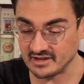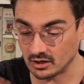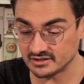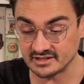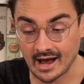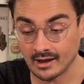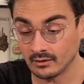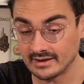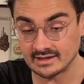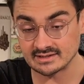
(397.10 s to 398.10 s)
The art
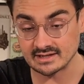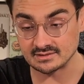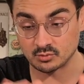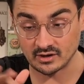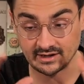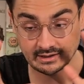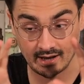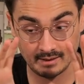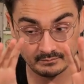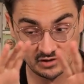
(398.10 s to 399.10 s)
style is pretty,
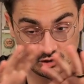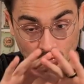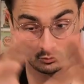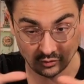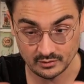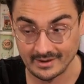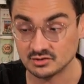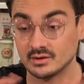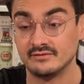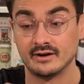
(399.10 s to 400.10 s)

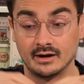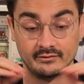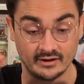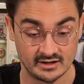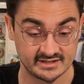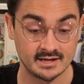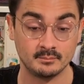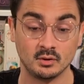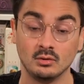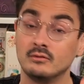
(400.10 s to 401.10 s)
rudimentary, very, very
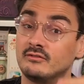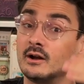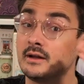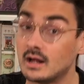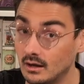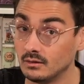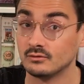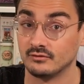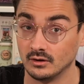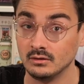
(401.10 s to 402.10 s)
simple, very
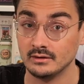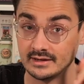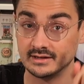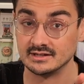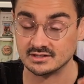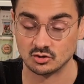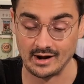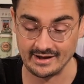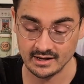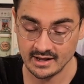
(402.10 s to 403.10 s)
colorful in its
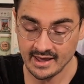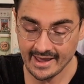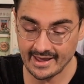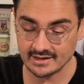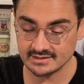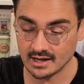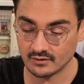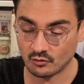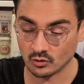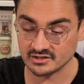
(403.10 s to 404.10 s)
credit. And
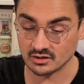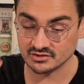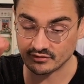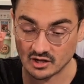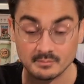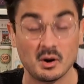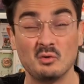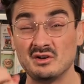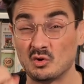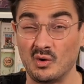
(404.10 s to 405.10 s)
of course, also the
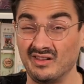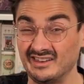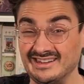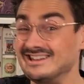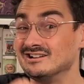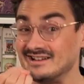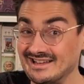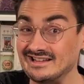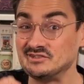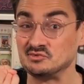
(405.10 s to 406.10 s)
component quality here
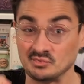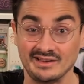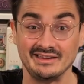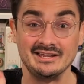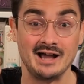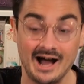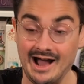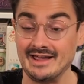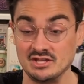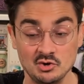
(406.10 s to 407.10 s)
is really
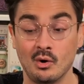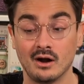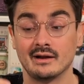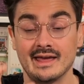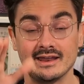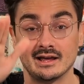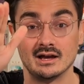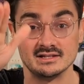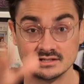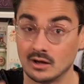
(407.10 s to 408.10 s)
high. You are getting
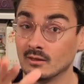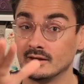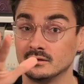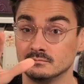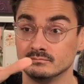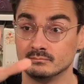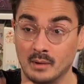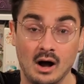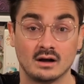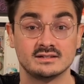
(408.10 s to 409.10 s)
a solid
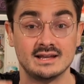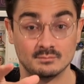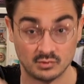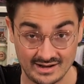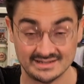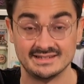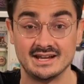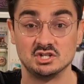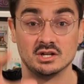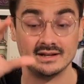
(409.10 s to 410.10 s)
box and
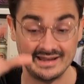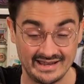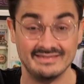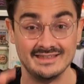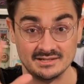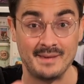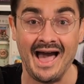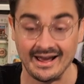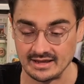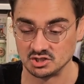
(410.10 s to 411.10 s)
presentation in this
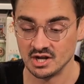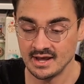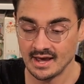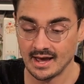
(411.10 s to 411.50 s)
package.